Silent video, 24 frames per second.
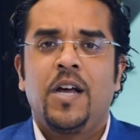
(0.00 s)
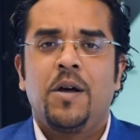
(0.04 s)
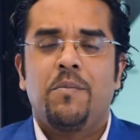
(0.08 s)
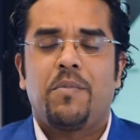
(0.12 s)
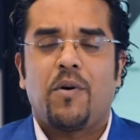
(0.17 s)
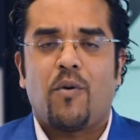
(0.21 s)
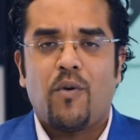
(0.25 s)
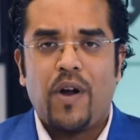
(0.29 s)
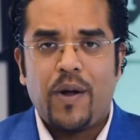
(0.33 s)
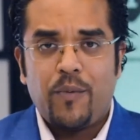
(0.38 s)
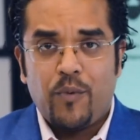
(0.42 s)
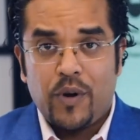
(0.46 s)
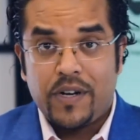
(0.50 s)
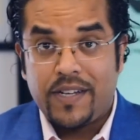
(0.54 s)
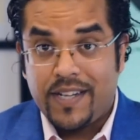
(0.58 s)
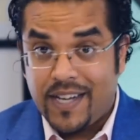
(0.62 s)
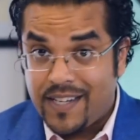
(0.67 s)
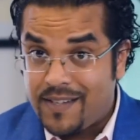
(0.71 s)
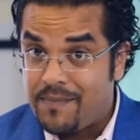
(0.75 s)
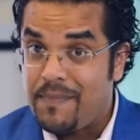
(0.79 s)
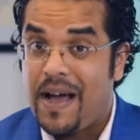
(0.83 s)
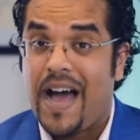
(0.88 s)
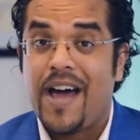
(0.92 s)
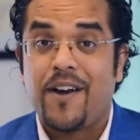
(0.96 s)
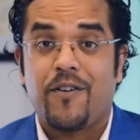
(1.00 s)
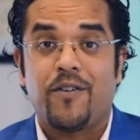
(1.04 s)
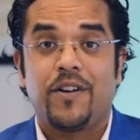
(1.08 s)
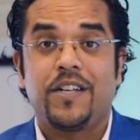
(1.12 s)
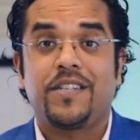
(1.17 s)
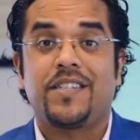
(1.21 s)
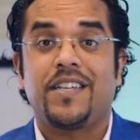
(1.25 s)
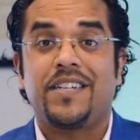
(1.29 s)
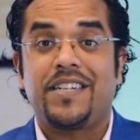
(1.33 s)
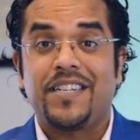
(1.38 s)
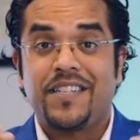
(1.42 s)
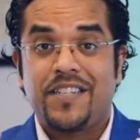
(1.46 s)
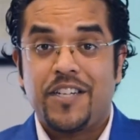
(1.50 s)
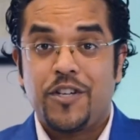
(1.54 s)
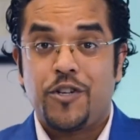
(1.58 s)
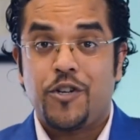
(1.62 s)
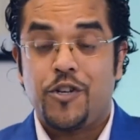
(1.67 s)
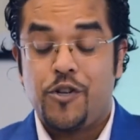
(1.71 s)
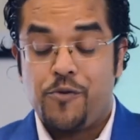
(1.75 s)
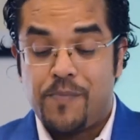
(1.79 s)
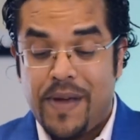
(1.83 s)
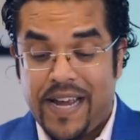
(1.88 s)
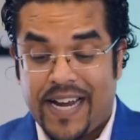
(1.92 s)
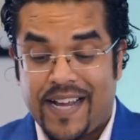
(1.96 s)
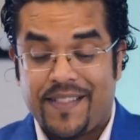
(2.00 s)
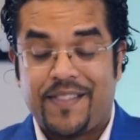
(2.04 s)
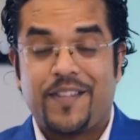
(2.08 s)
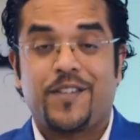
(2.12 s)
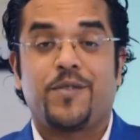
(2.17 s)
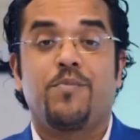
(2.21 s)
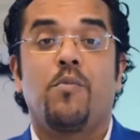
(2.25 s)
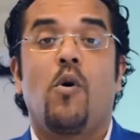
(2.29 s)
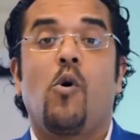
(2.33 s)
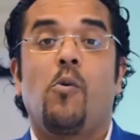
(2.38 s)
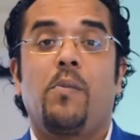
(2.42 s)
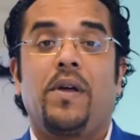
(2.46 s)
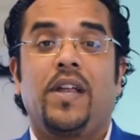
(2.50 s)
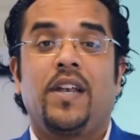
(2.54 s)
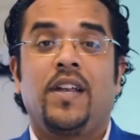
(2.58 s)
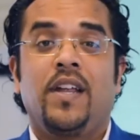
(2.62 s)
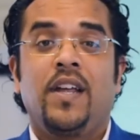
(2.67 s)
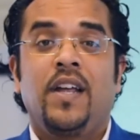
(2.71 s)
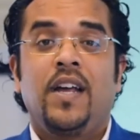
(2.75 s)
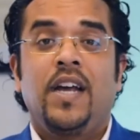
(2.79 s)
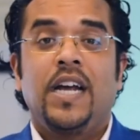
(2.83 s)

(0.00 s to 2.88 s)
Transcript: But what does matter is the decision you make at this moment.